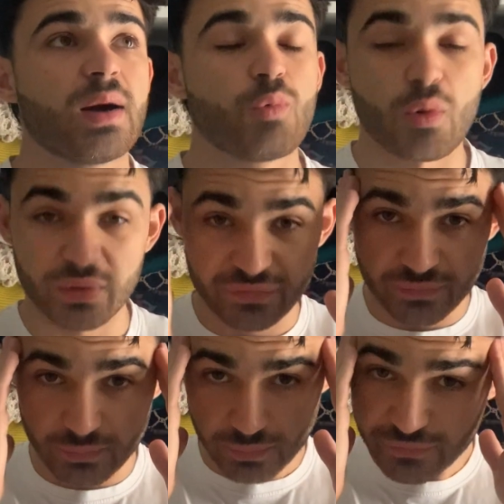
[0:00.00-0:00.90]
What we
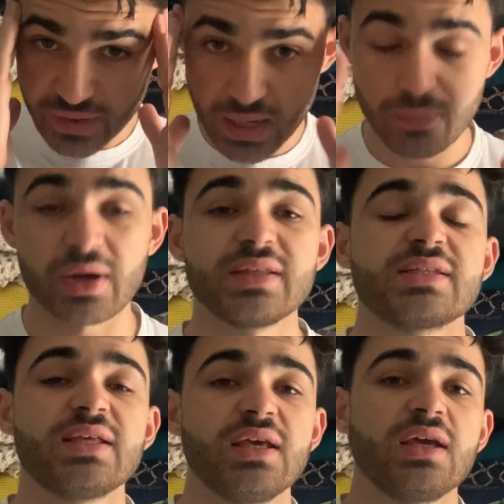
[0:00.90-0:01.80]
feed our brains
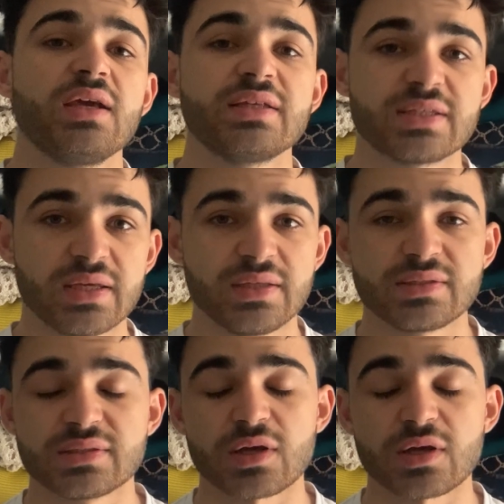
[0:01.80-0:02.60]
in here is